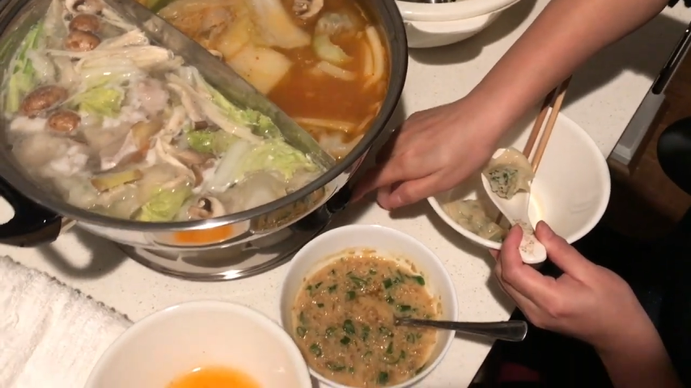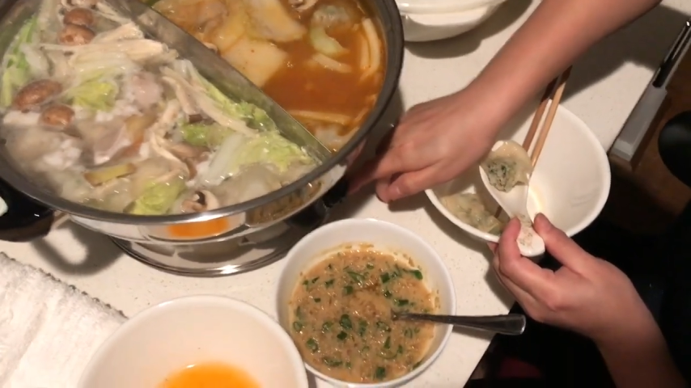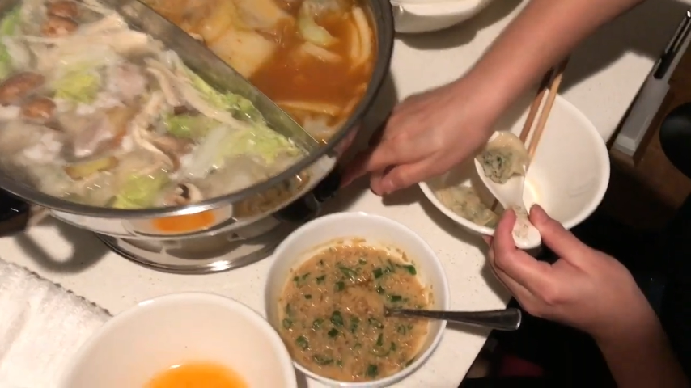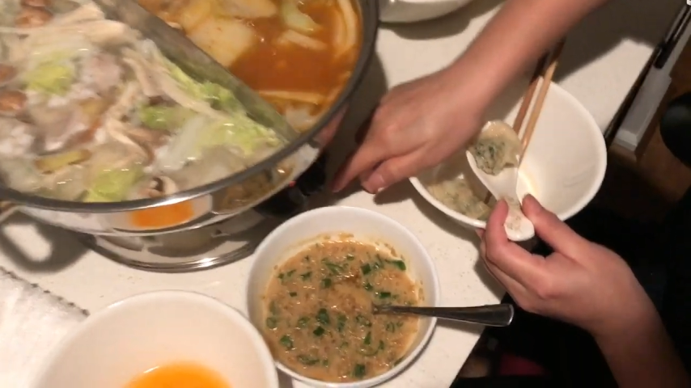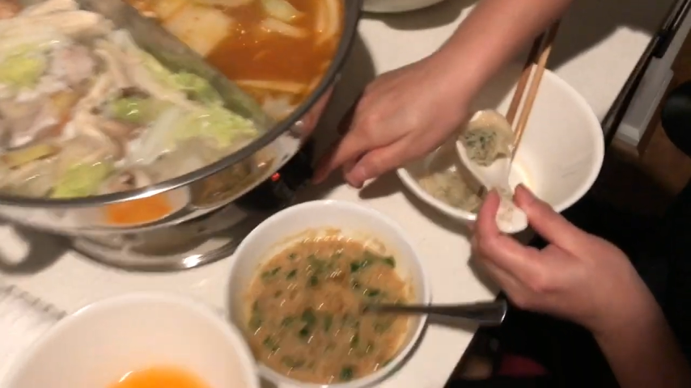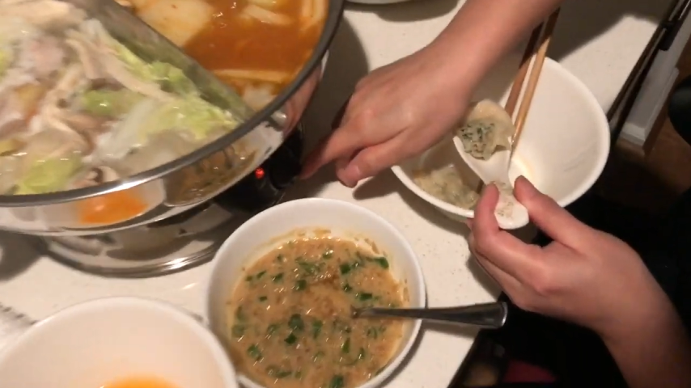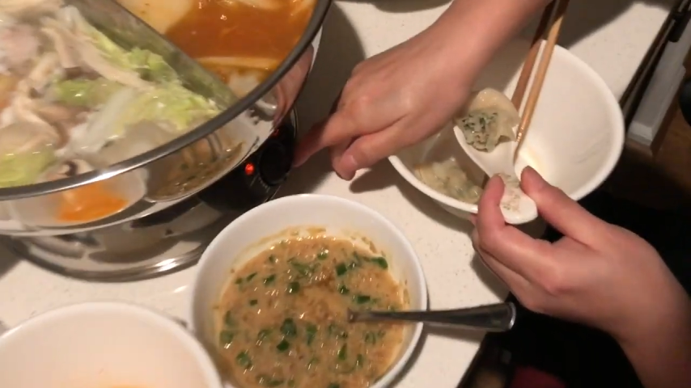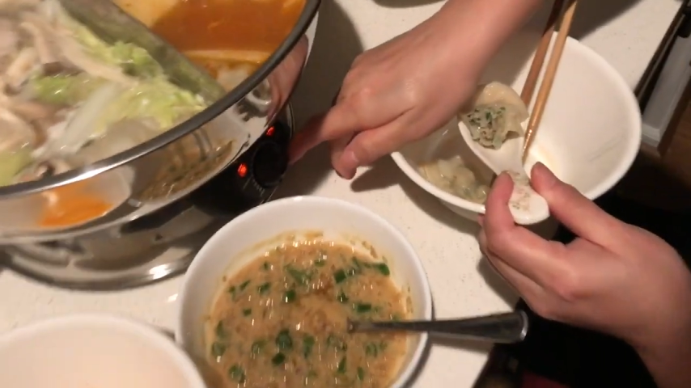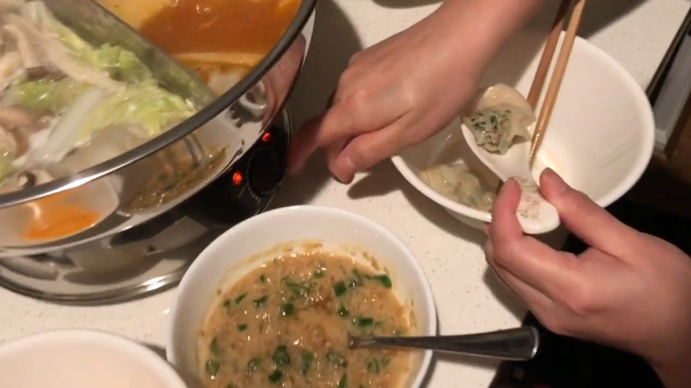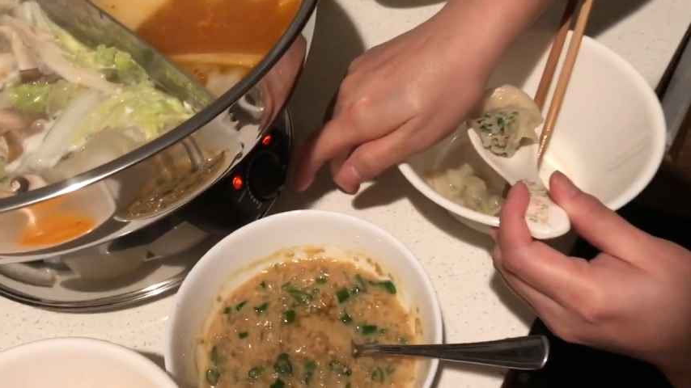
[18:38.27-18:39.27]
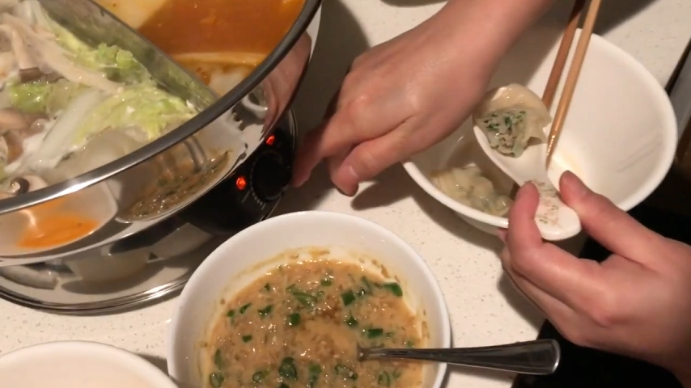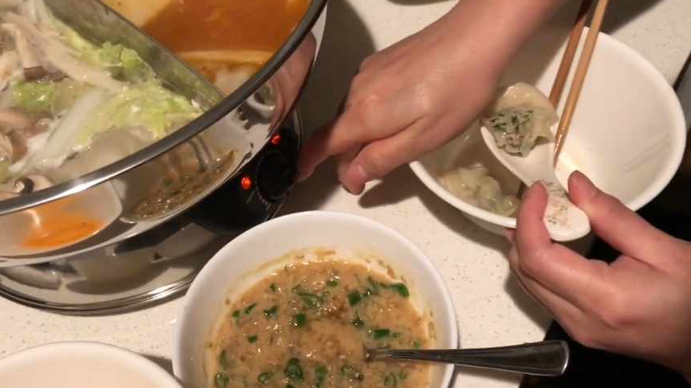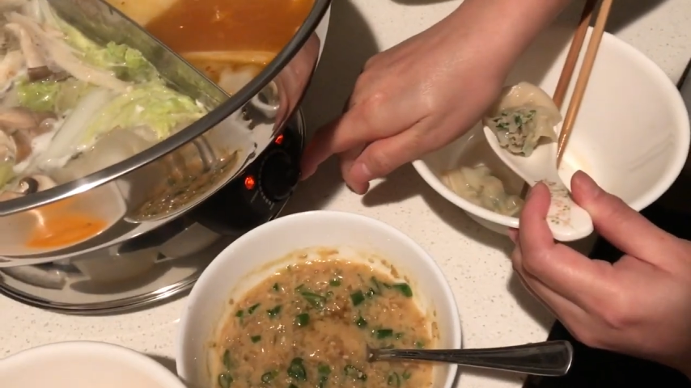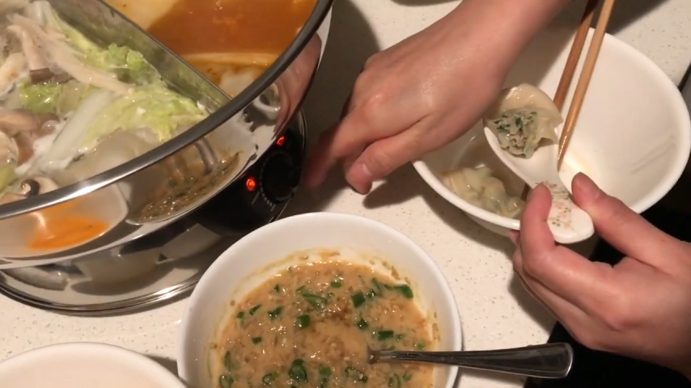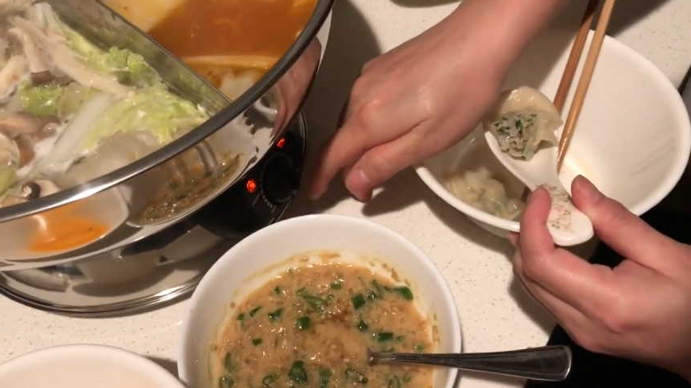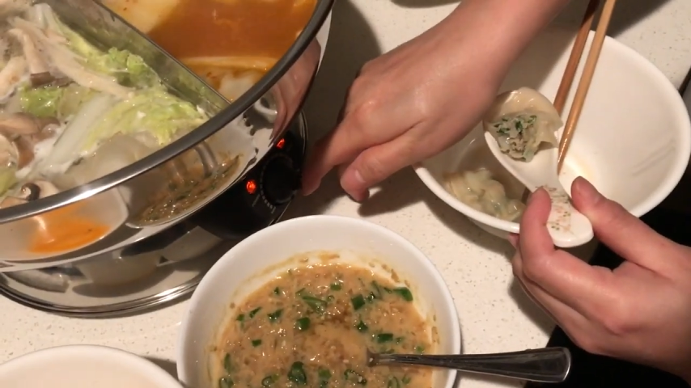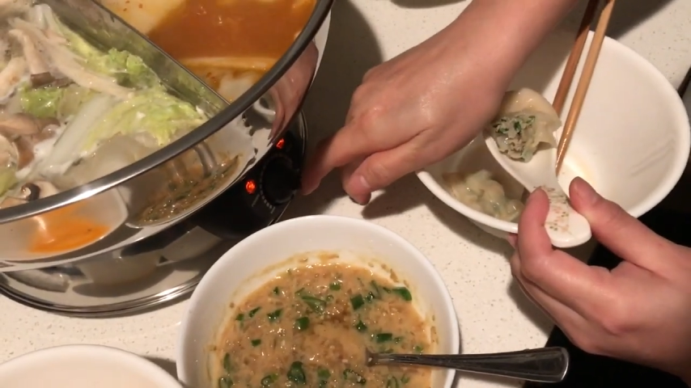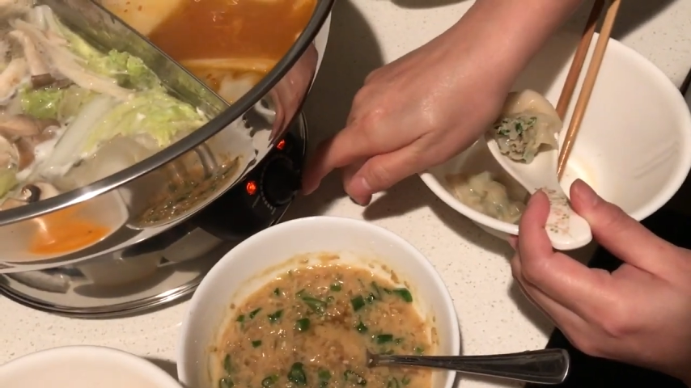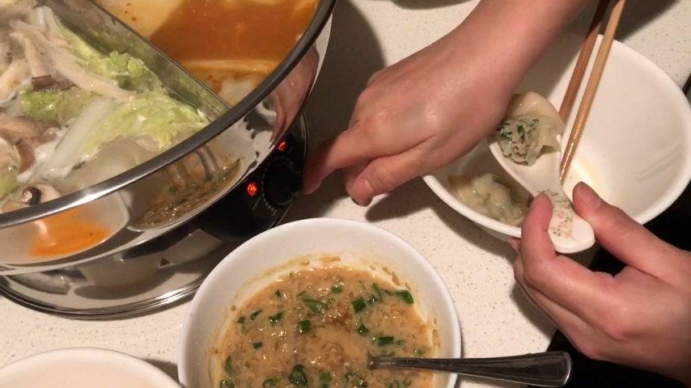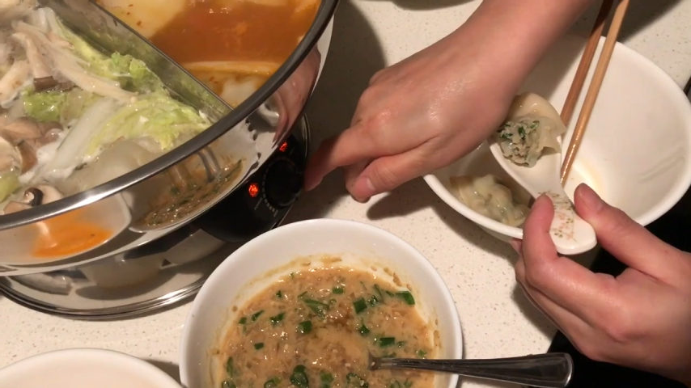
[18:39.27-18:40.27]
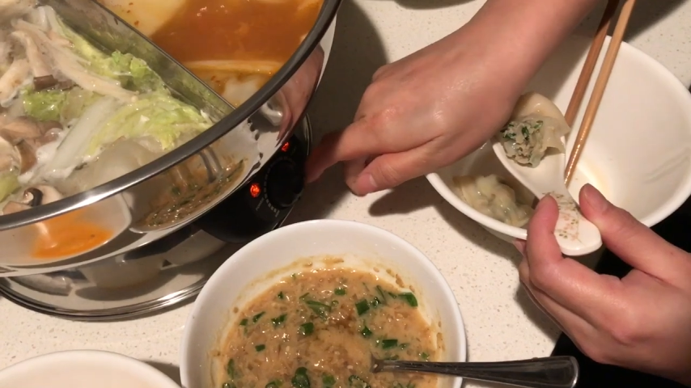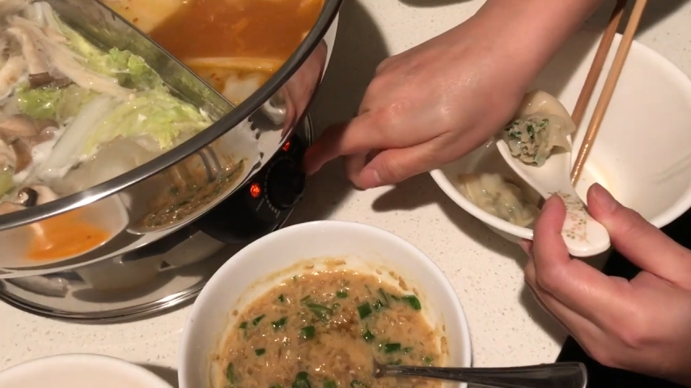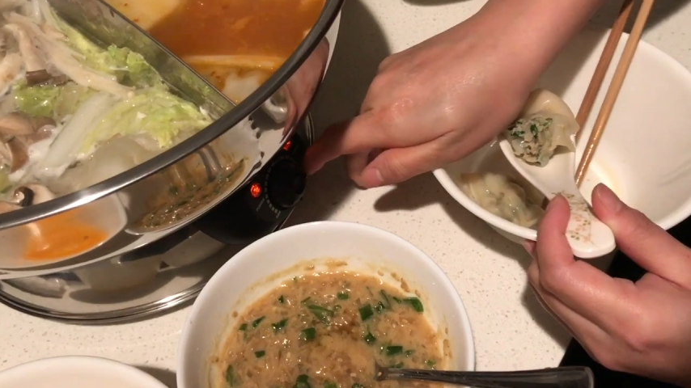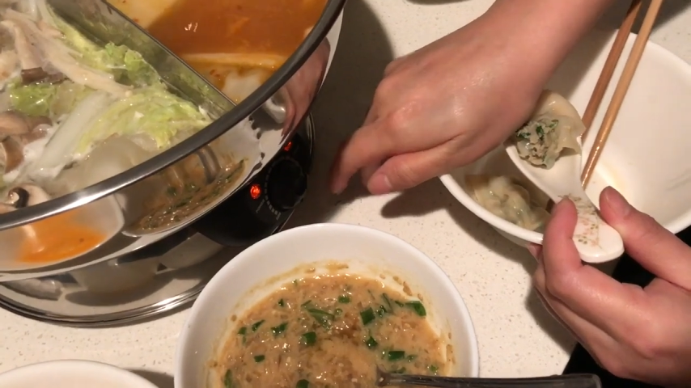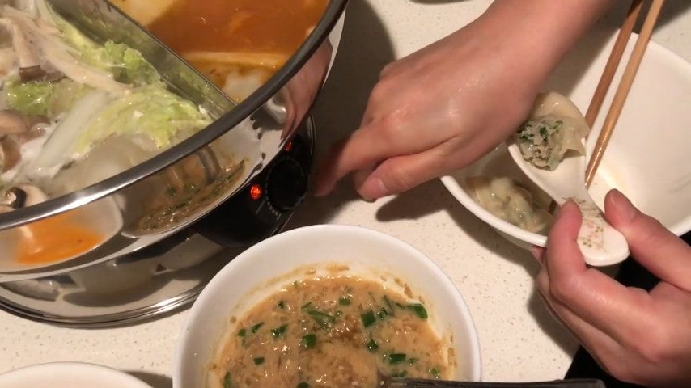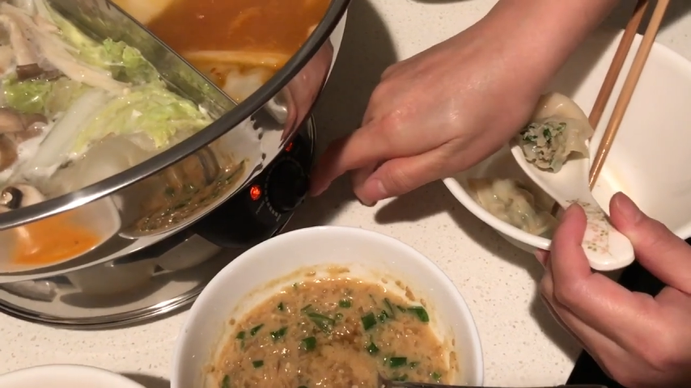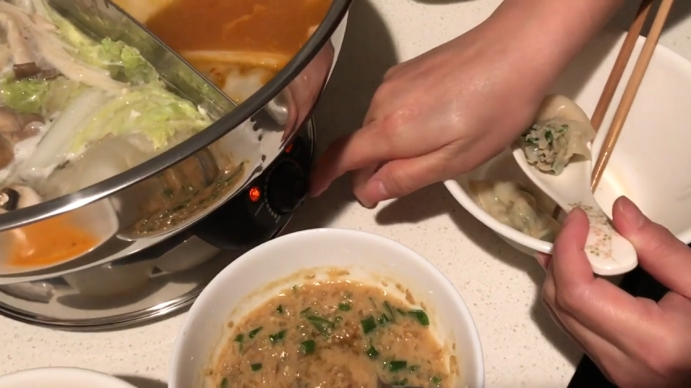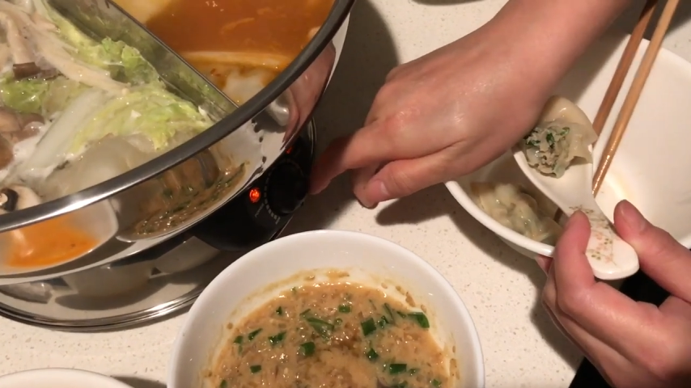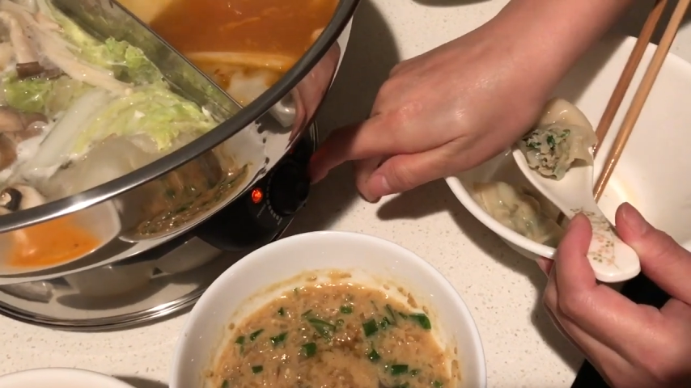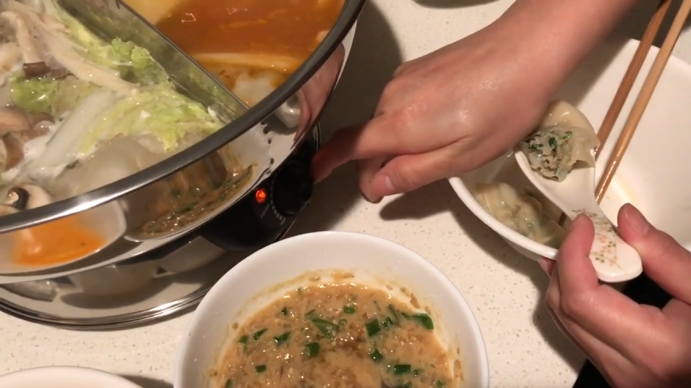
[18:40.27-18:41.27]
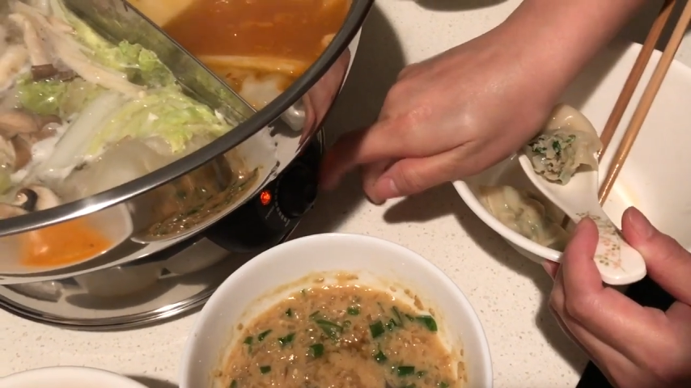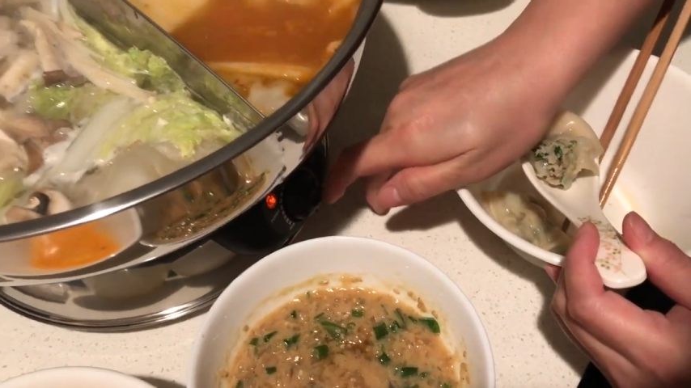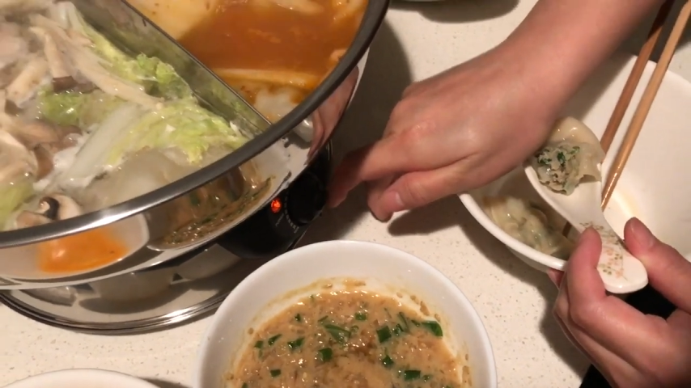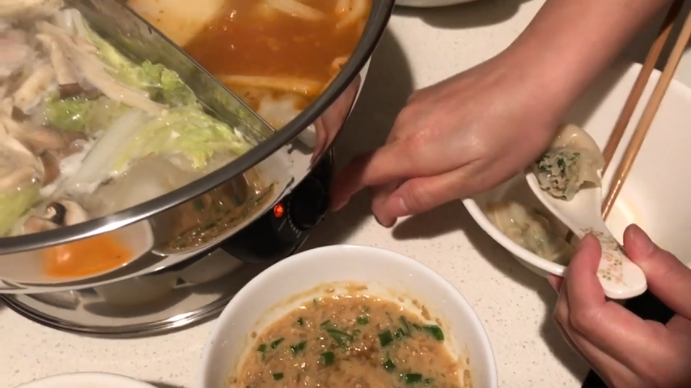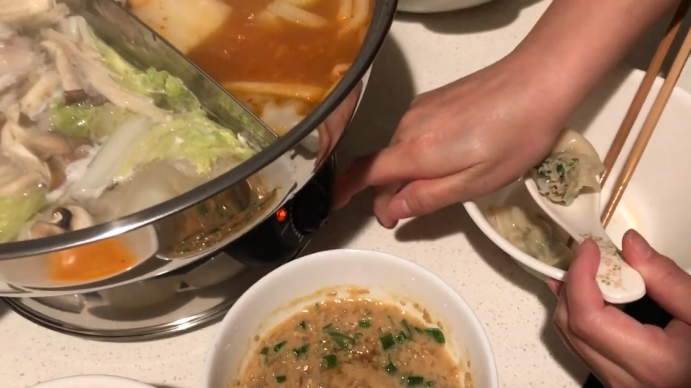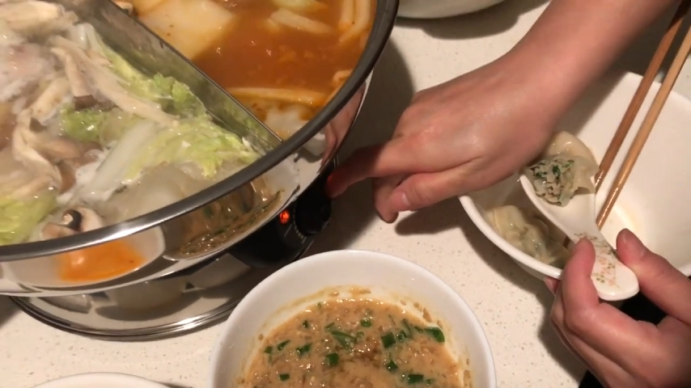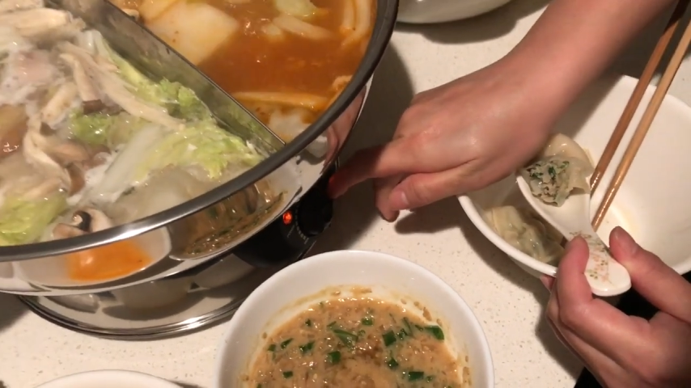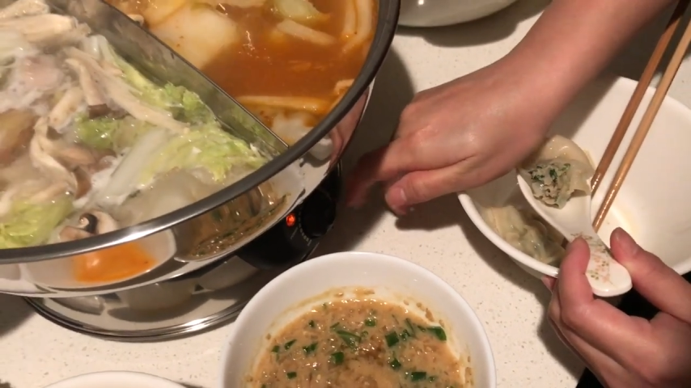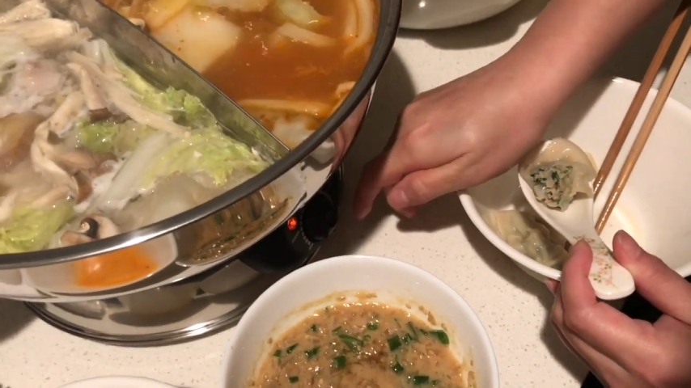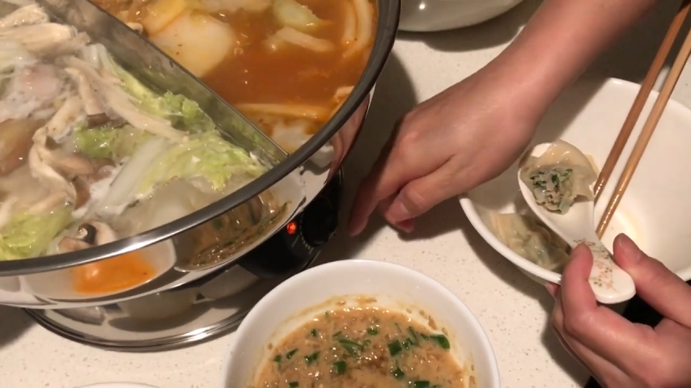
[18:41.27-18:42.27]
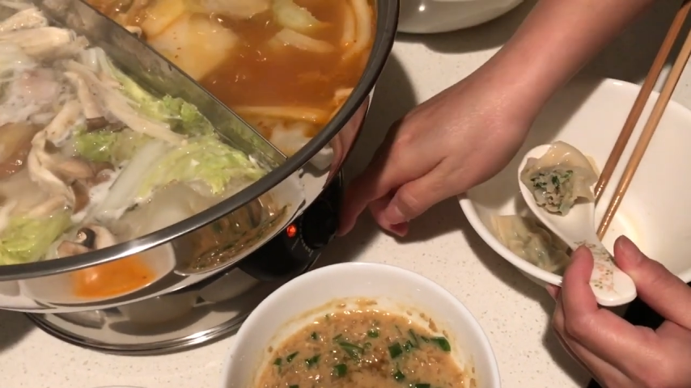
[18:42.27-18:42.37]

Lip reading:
No face is visible, so there are no lips to read.